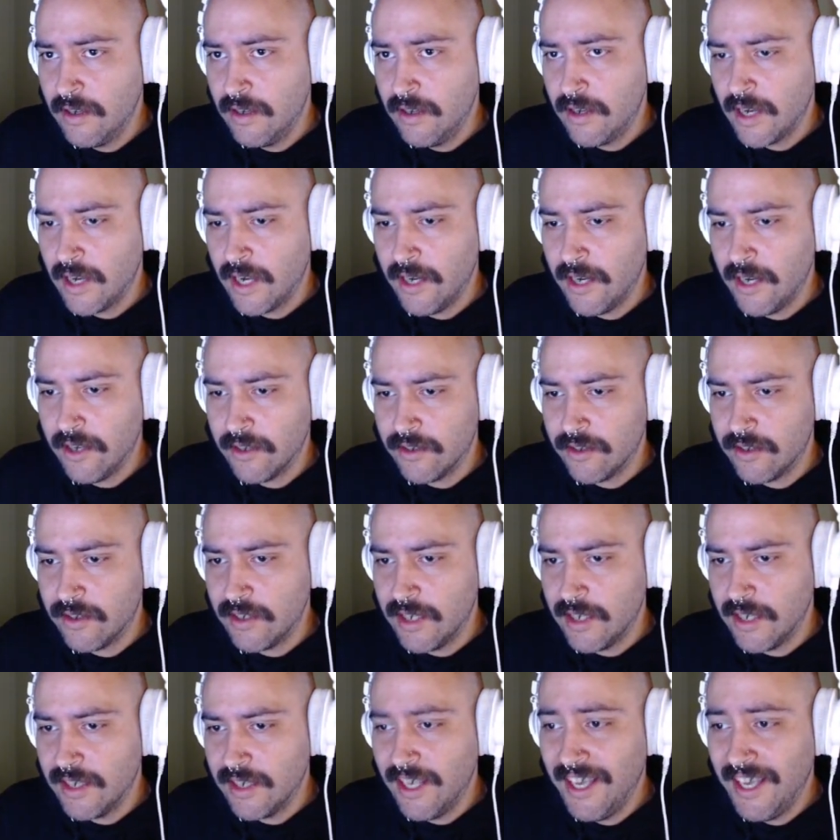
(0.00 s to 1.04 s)
And you can
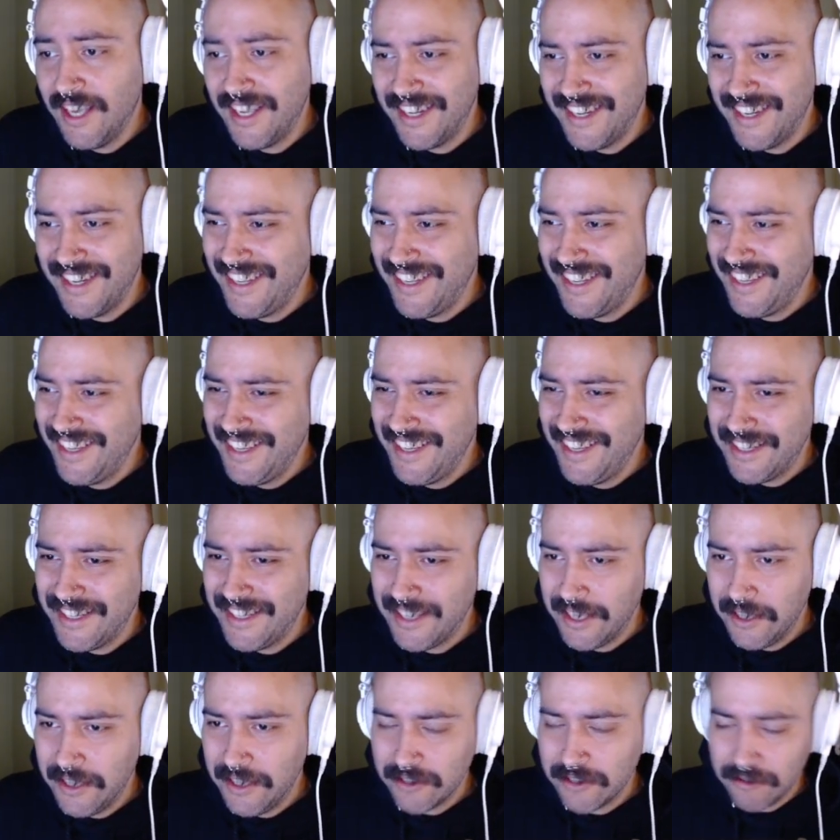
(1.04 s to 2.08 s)
see that it
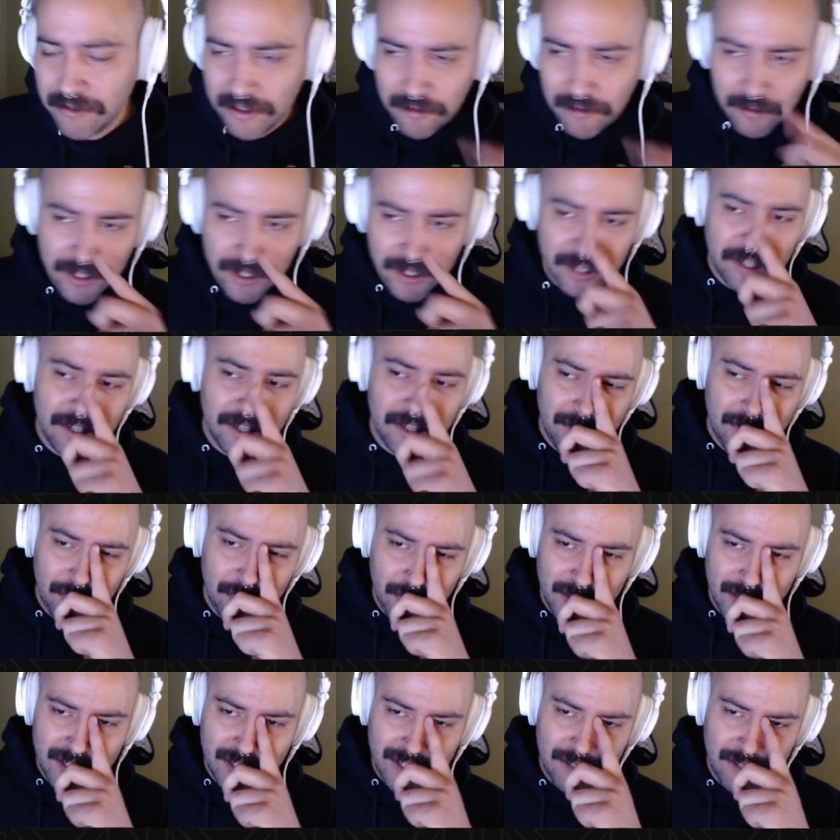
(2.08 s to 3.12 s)
looks really weird,
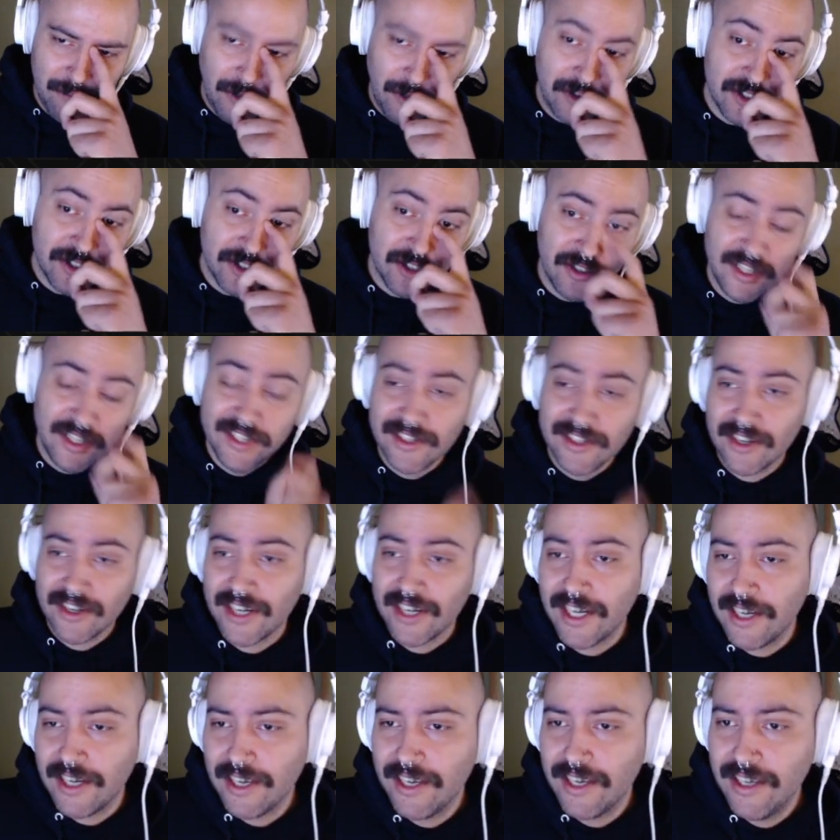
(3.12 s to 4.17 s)
but in most trees are kind
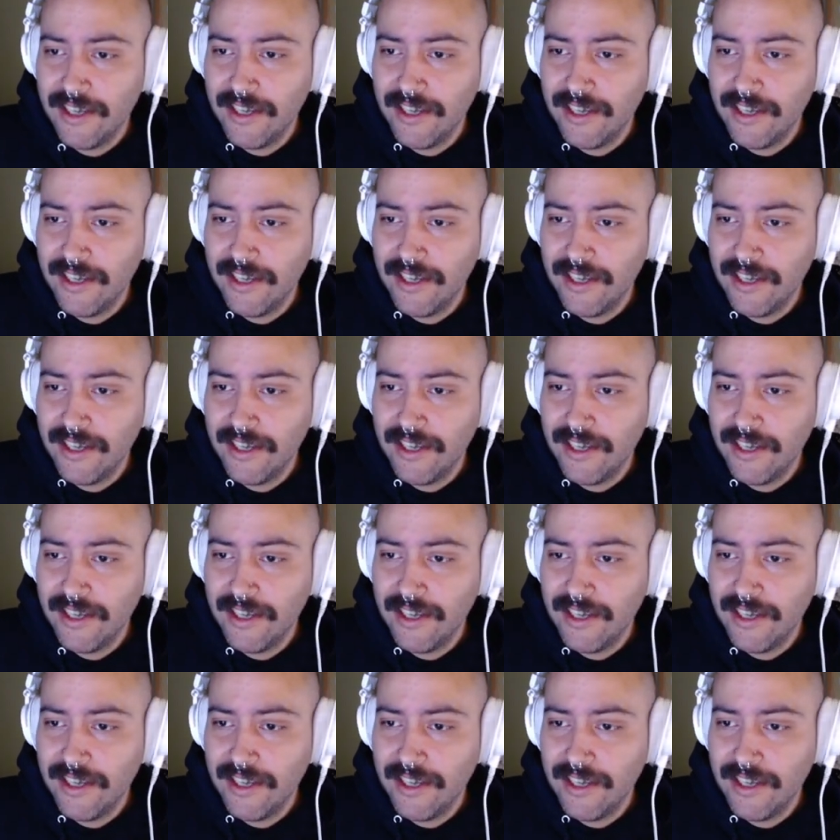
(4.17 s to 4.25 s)
of,